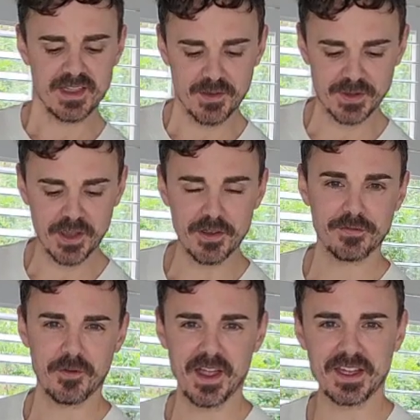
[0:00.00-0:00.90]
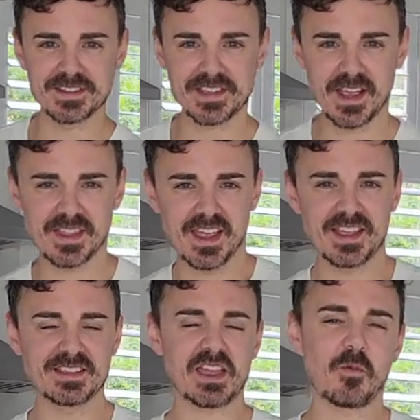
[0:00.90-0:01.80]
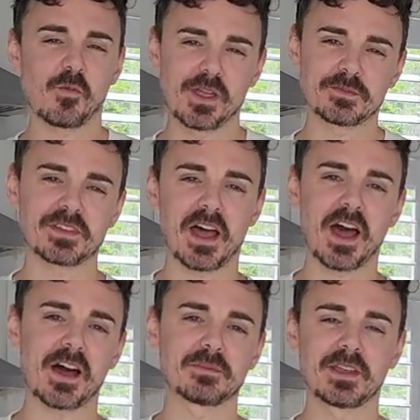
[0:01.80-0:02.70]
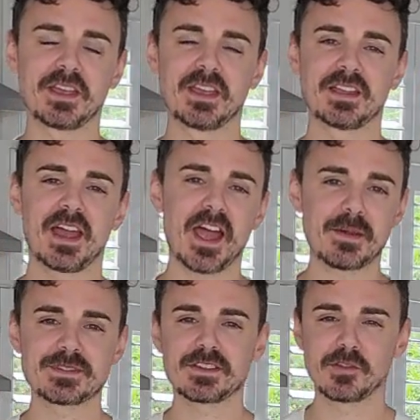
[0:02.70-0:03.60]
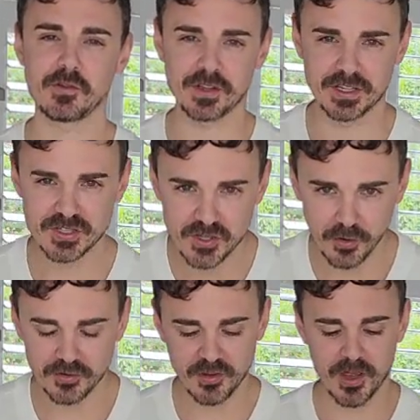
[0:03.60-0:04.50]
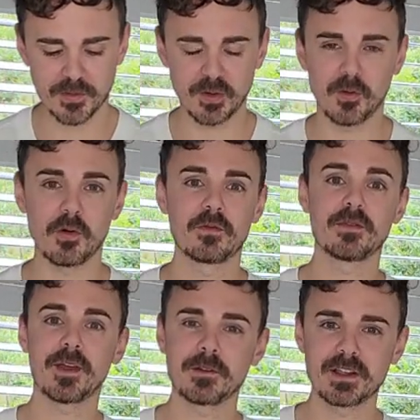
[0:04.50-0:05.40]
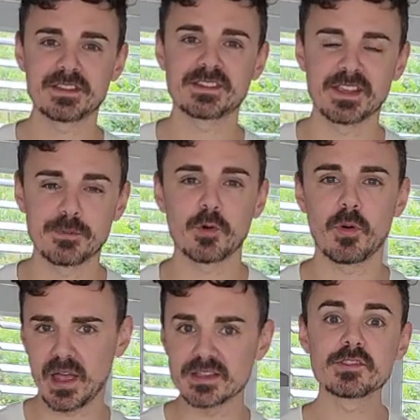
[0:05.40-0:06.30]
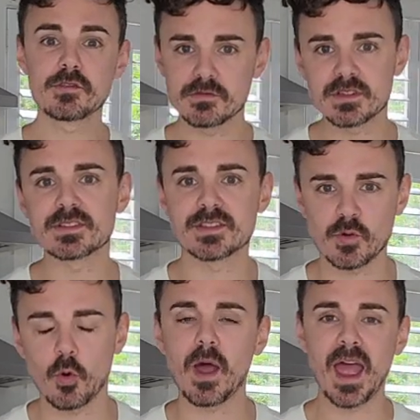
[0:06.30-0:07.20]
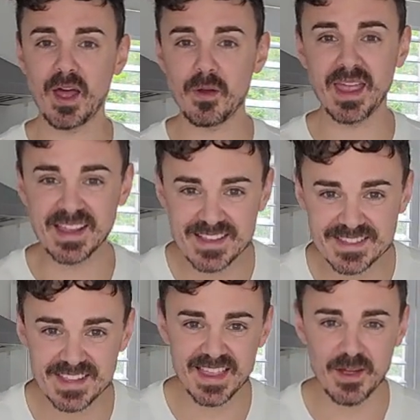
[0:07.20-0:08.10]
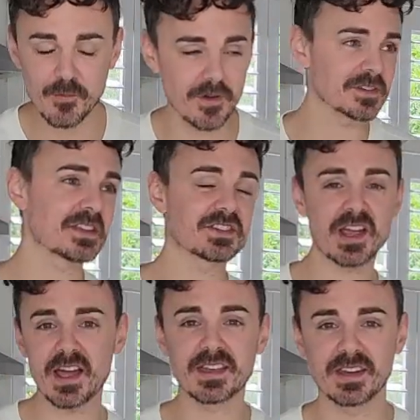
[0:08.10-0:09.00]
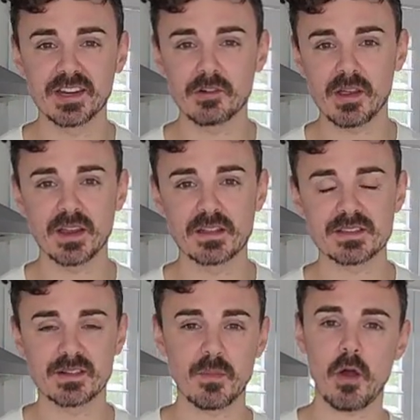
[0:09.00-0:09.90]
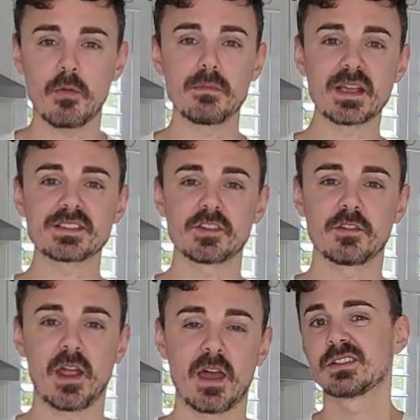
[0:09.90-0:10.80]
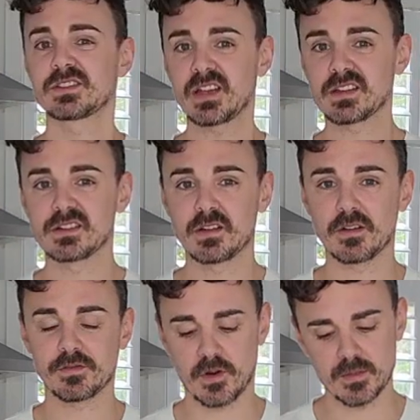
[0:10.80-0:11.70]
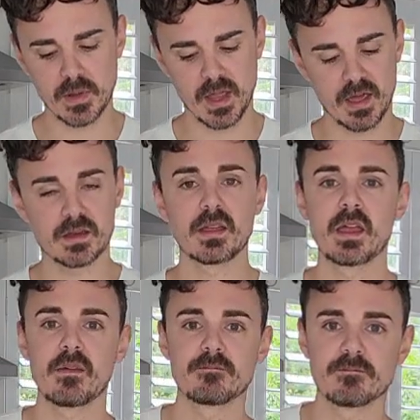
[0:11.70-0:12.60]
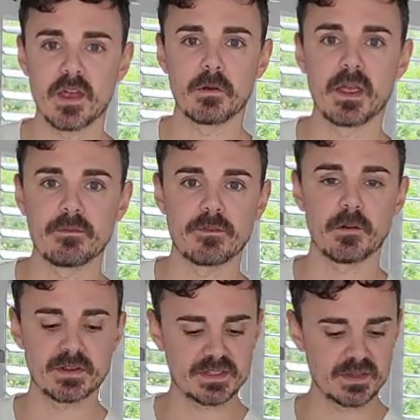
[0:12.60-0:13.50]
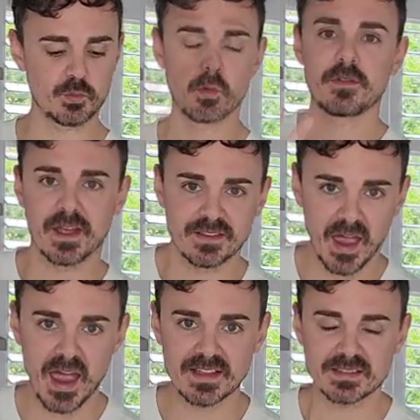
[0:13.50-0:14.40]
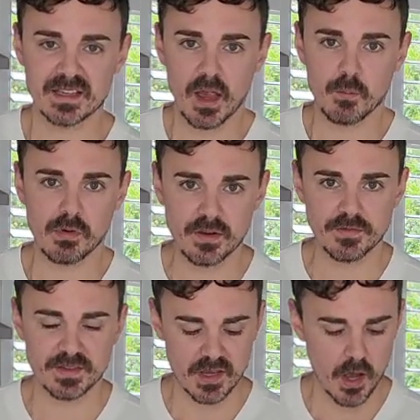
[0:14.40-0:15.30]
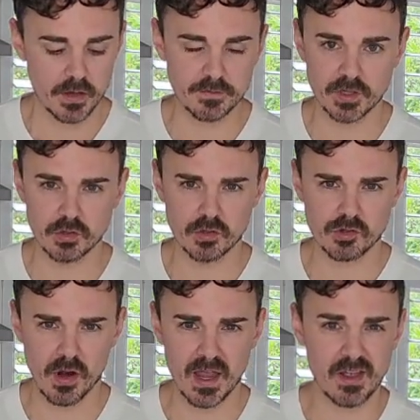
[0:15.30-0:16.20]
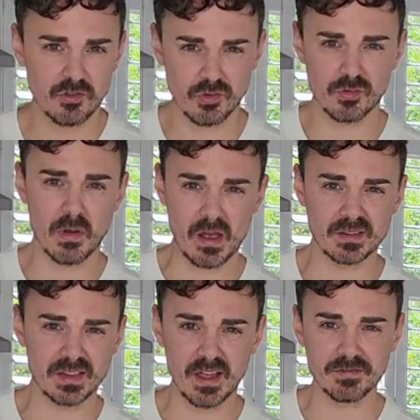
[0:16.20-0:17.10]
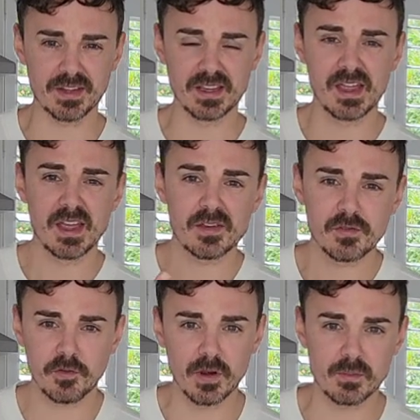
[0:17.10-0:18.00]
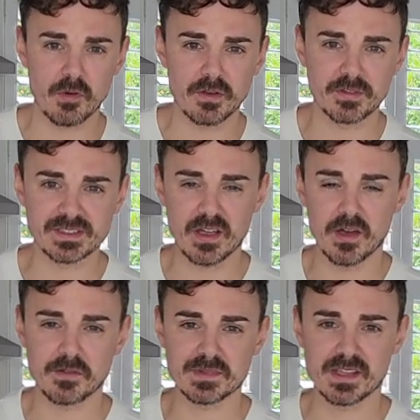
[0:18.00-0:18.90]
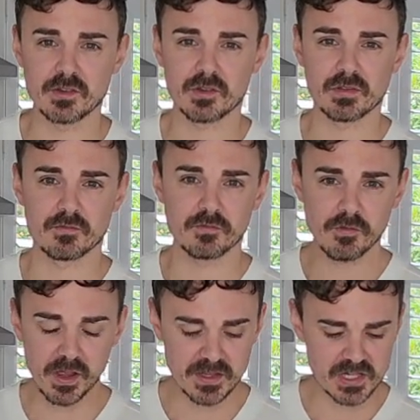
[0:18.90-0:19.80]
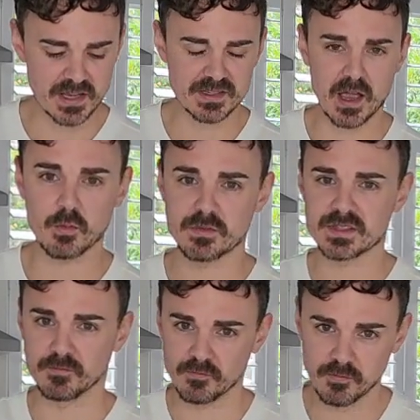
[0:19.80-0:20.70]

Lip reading: There we go, friends. These whipped up in absolutely no time at all. Very simple, as you just saw how easy that was. Chucking ingredients in a bowl, mixing around, chucking it on a fry pan. Very, very simple. Fantastic breakfast item for you to try out. 2 lovely fritter breakfast items that you can really jazz up with some